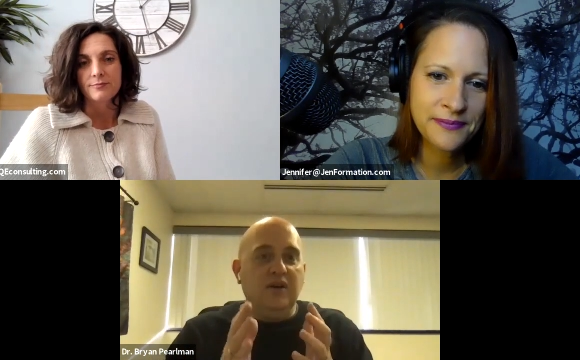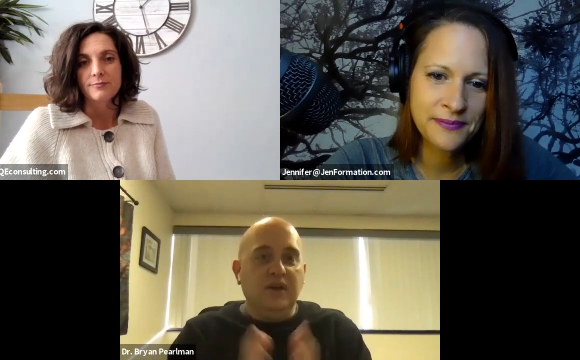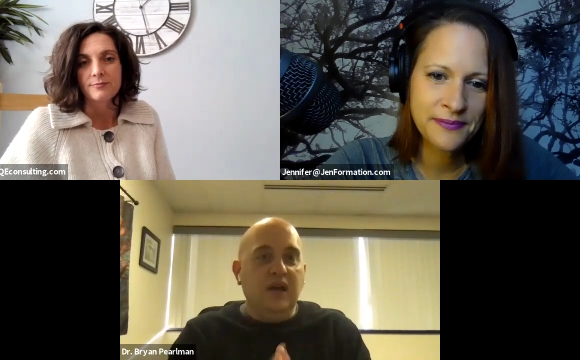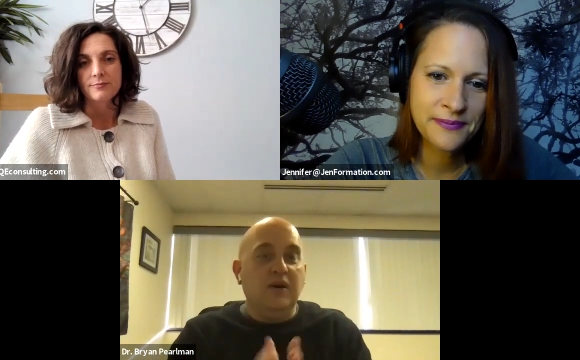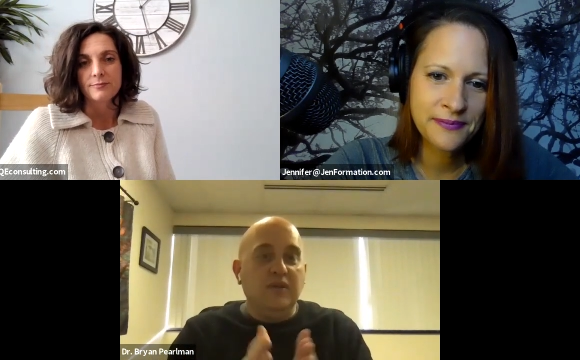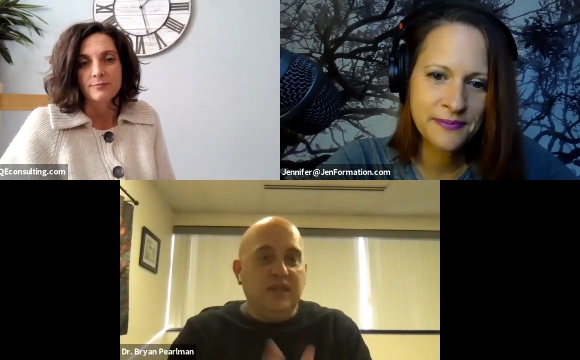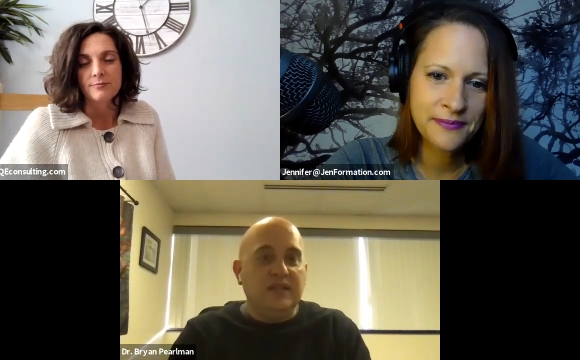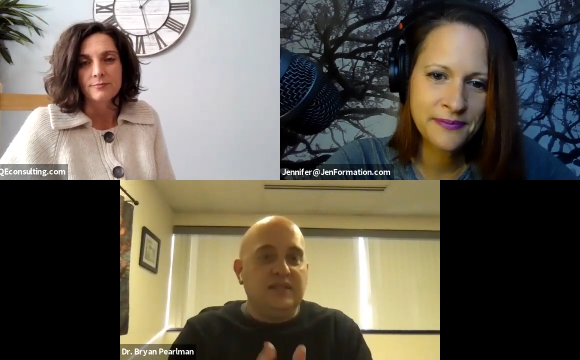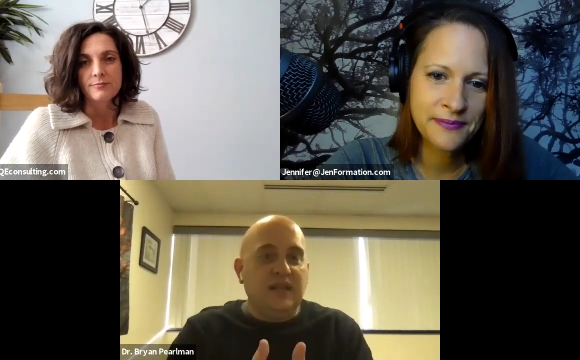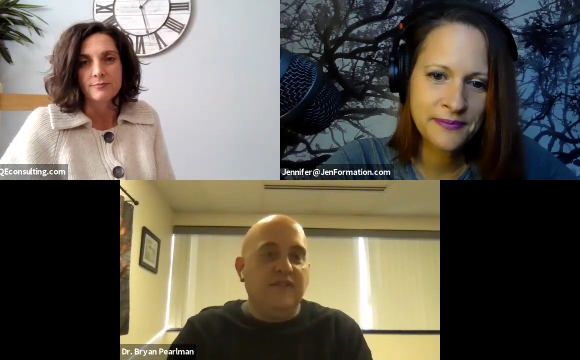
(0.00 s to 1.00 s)
Speaker 1: You know,
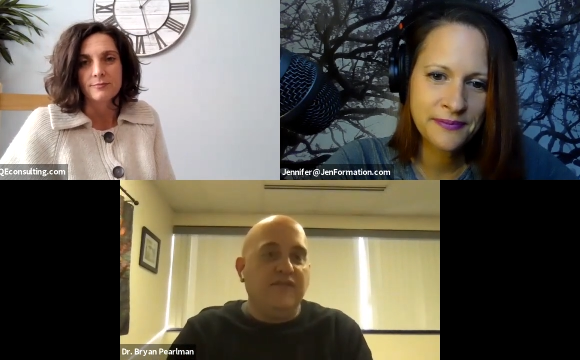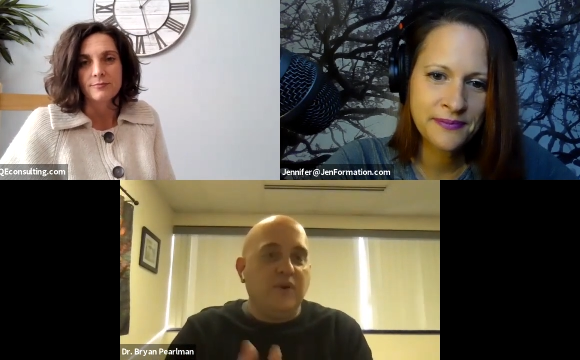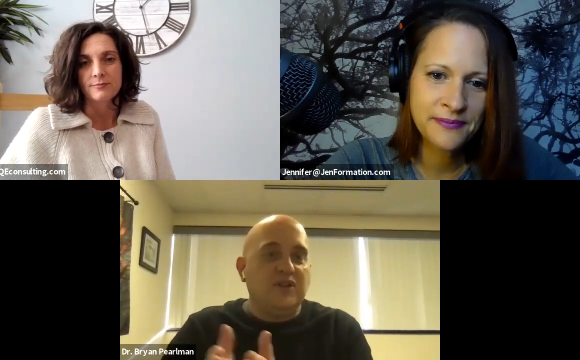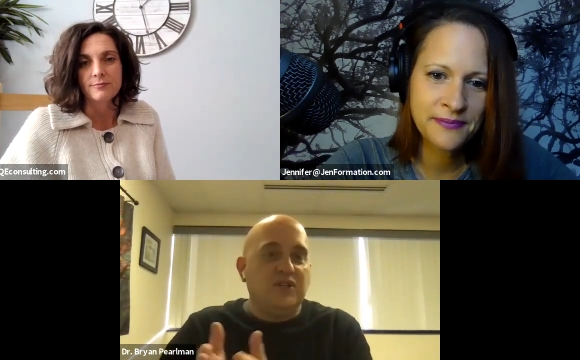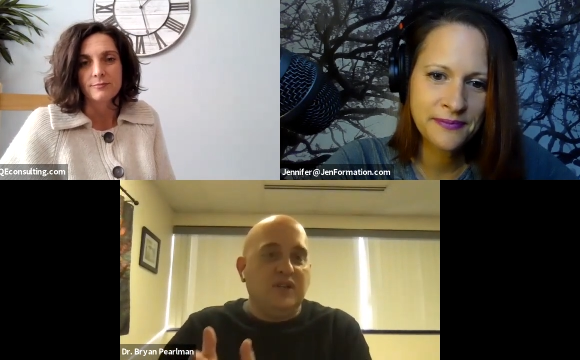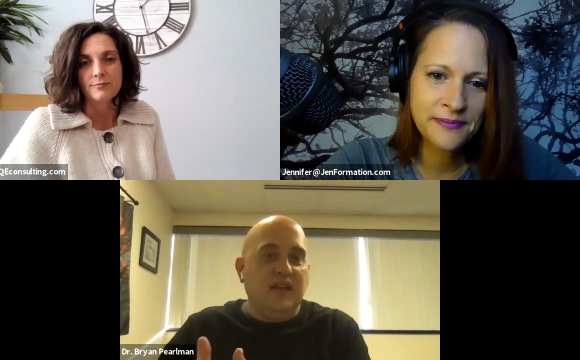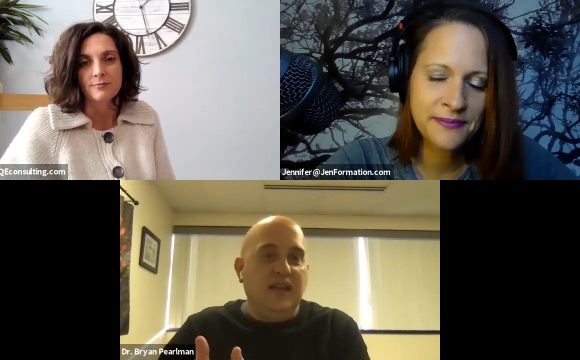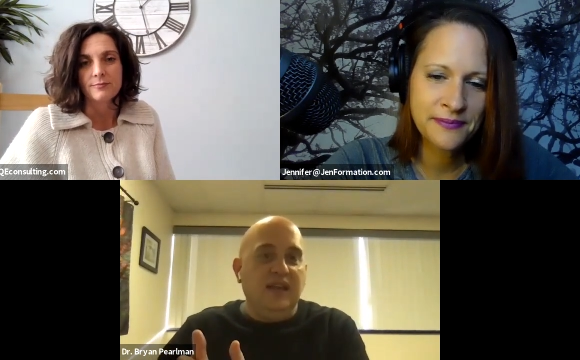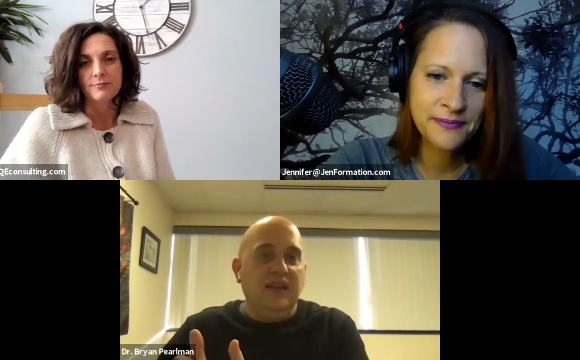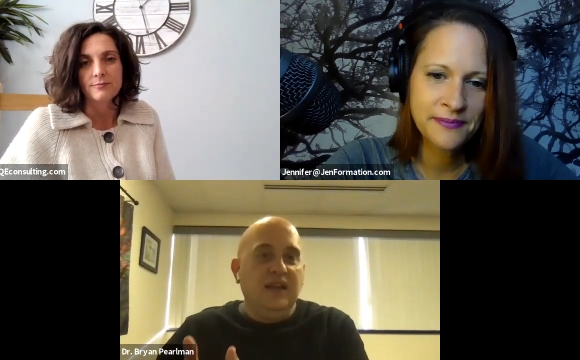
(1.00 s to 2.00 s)
no, this
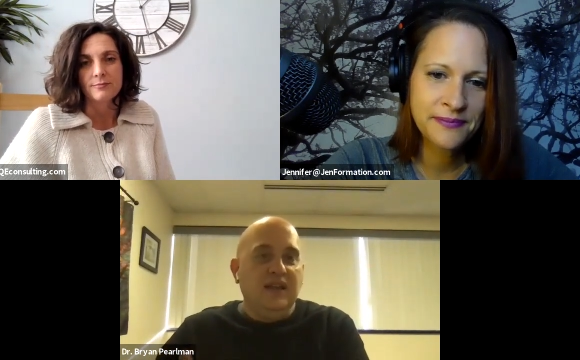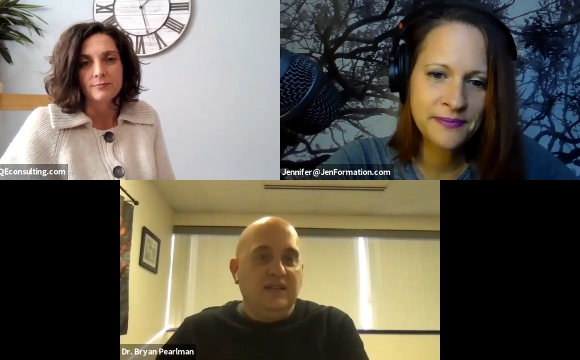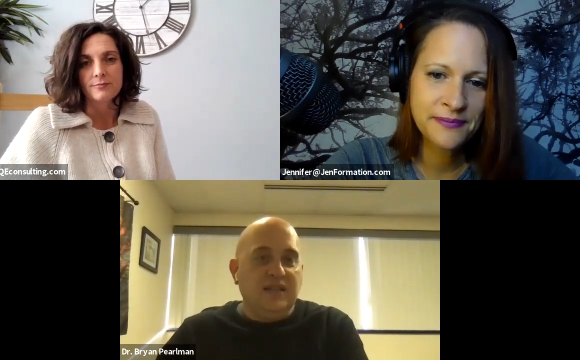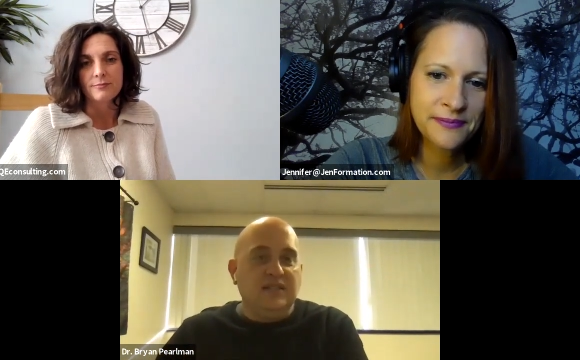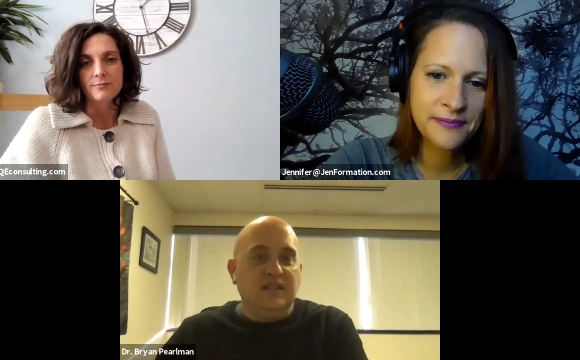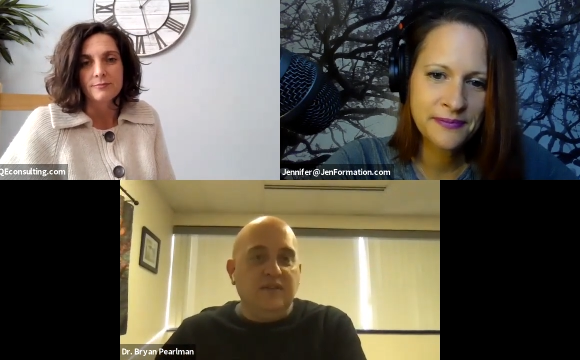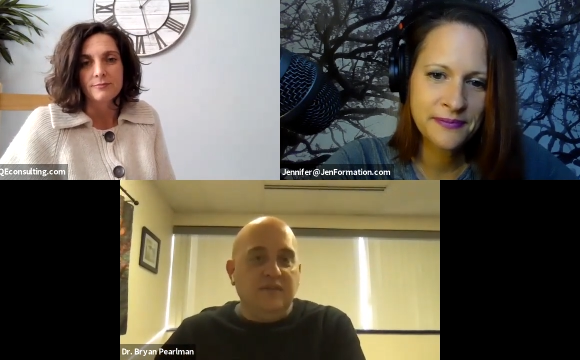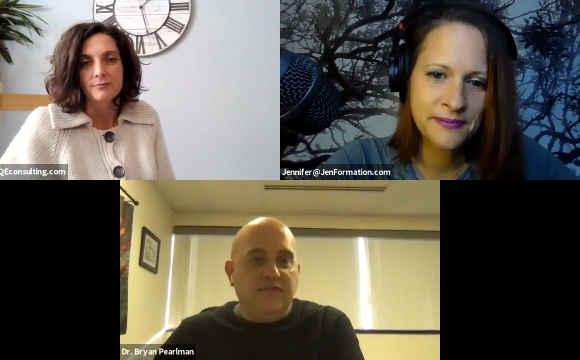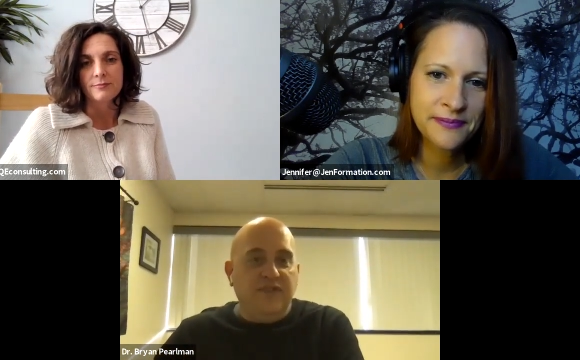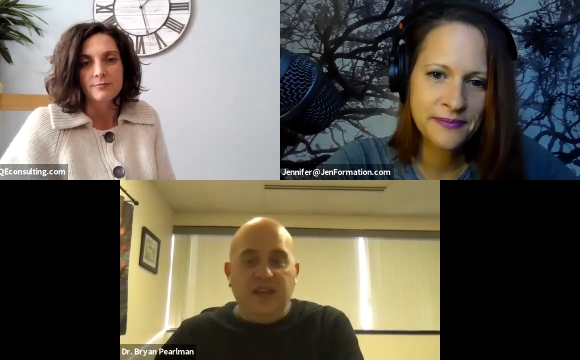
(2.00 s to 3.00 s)
unfortunately
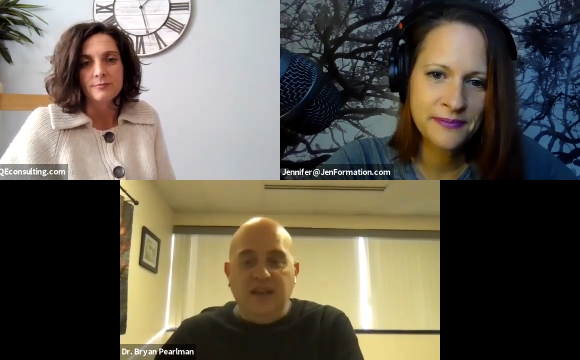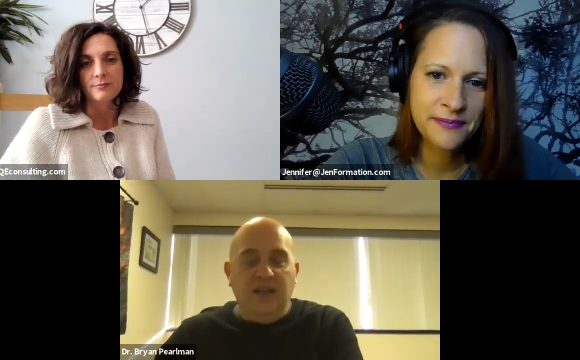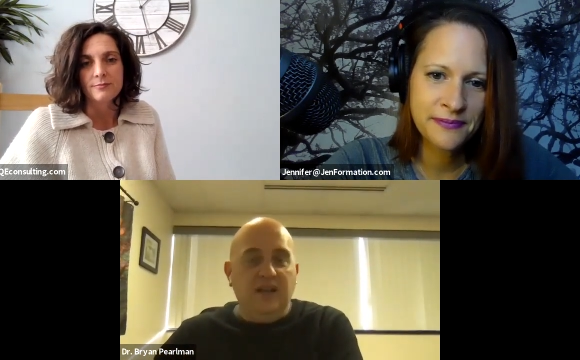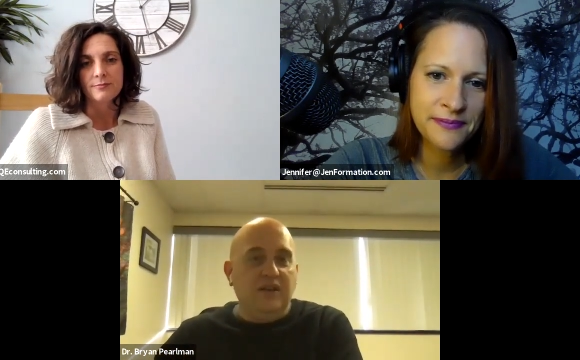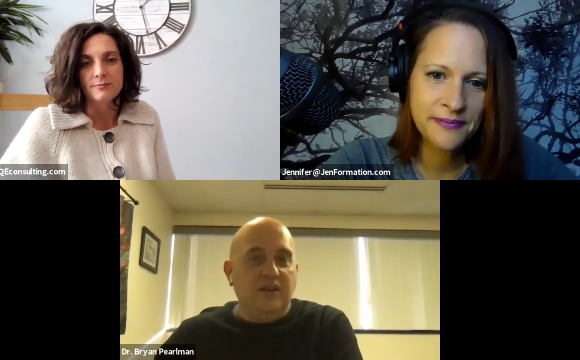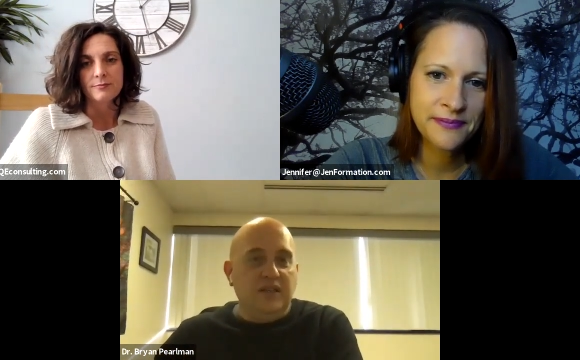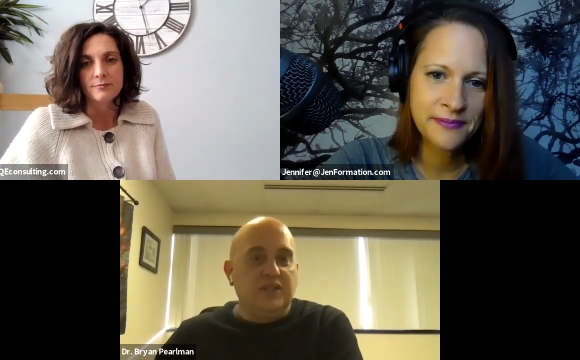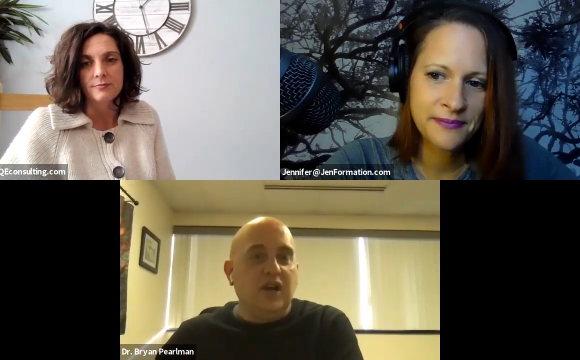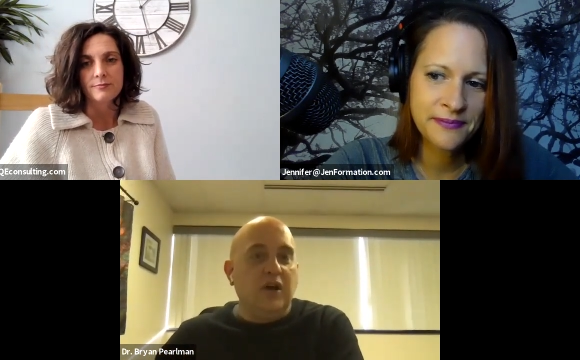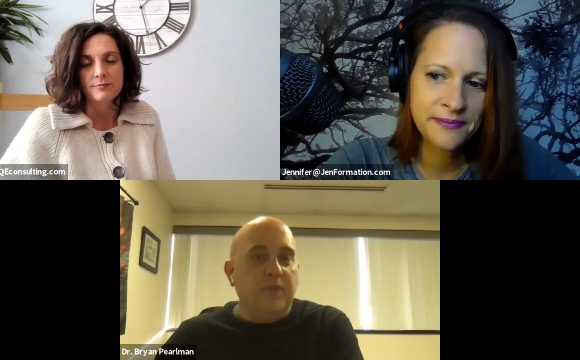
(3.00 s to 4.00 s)
doesn't fit
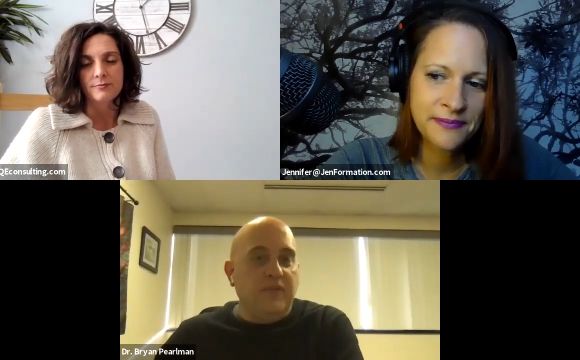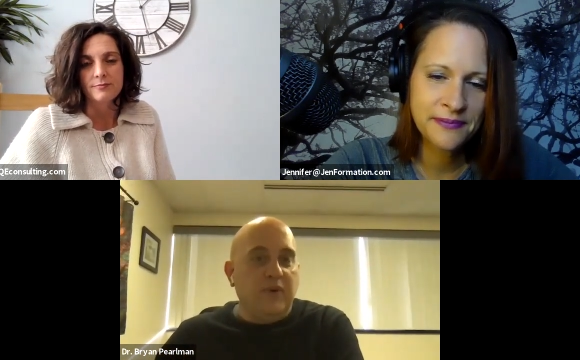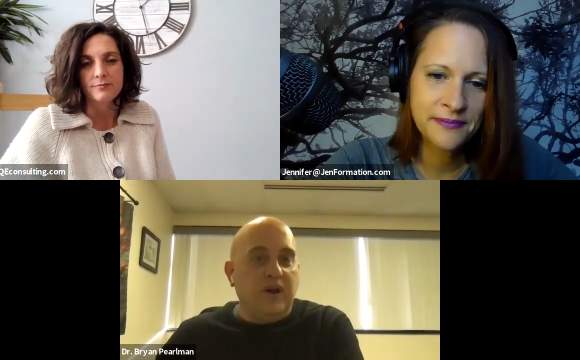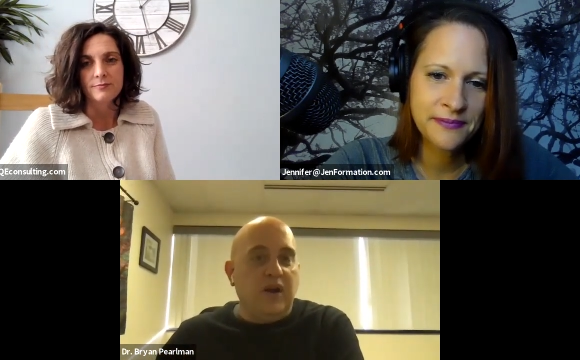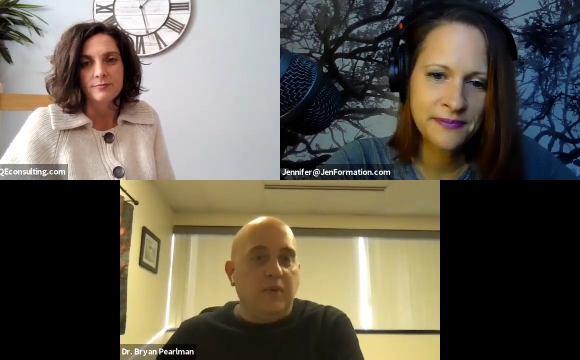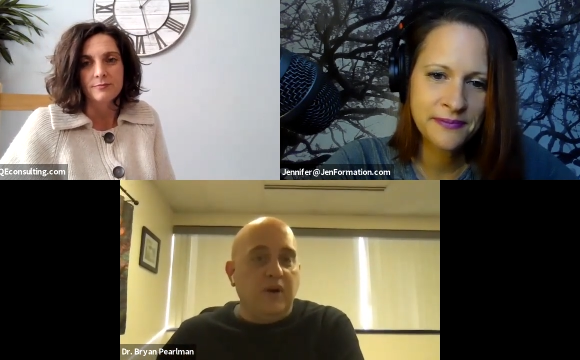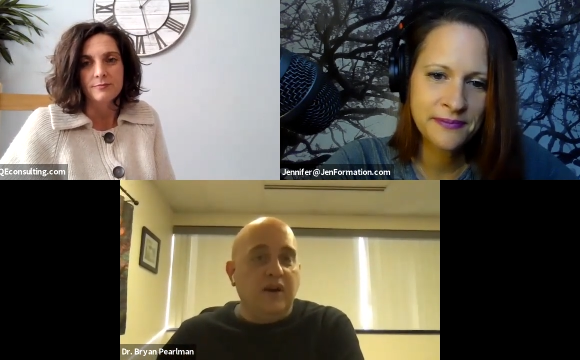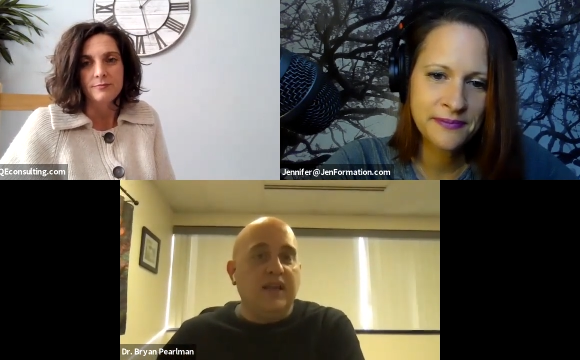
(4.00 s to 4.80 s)
in the scope of